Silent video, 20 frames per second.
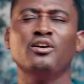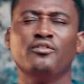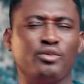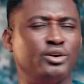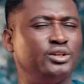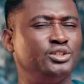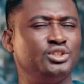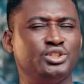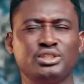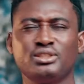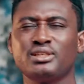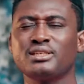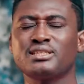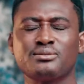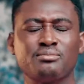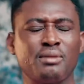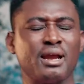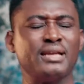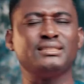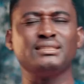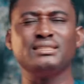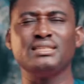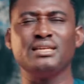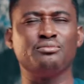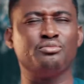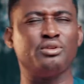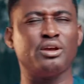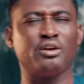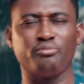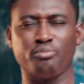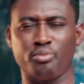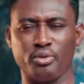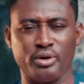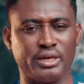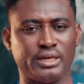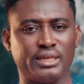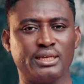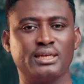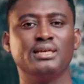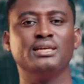for in Jesus' mighty name we have
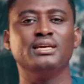prayed.